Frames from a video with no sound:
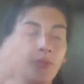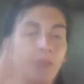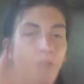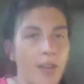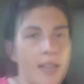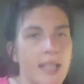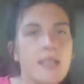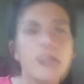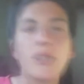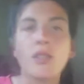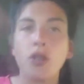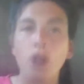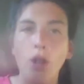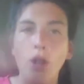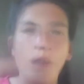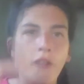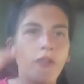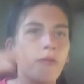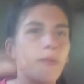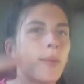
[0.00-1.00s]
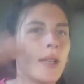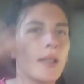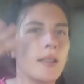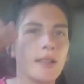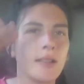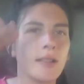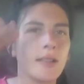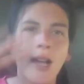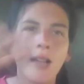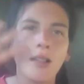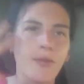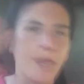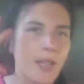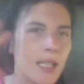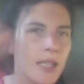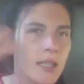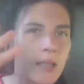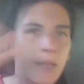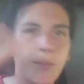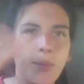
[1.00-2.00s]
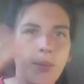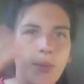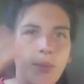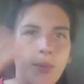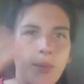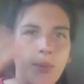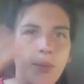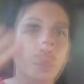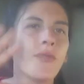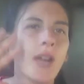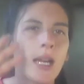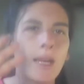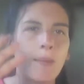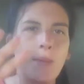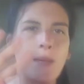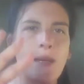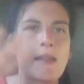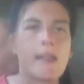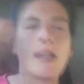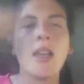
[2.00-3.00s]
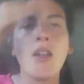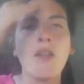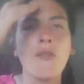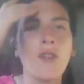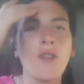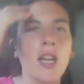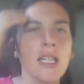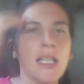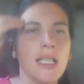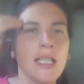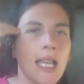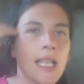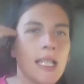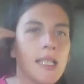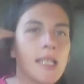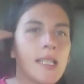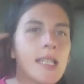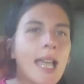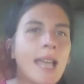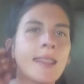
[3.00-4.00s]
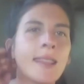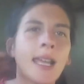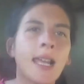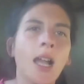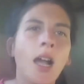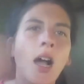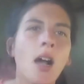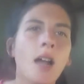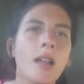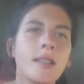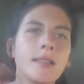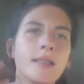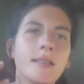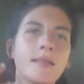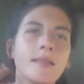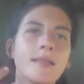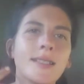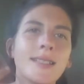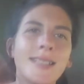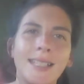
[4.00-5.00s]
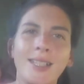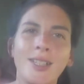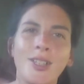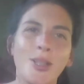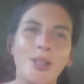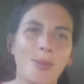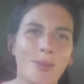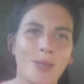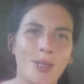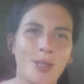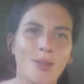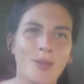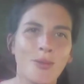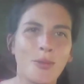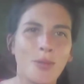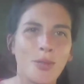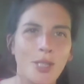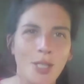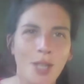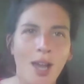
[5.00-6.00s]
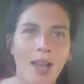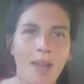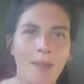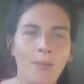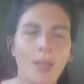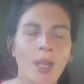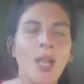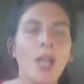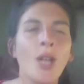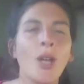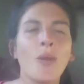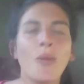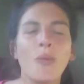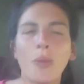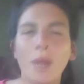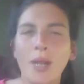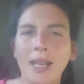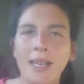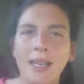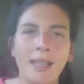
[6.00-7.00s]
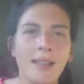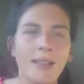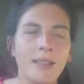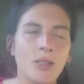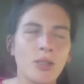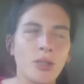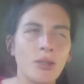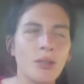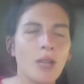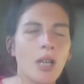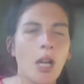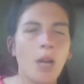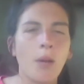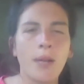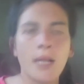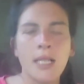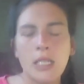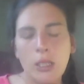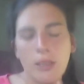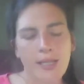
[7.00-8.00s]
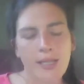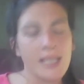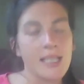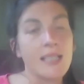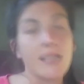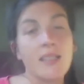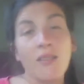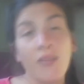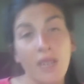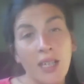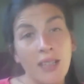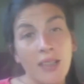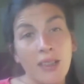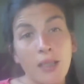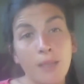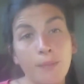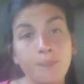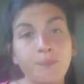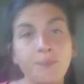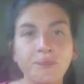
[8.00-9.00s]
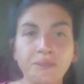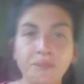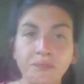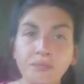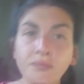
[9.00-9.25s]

fenced off, but kind of in the bush, very big, very dense, and they can't see humans all the time. We do go in to assist feed them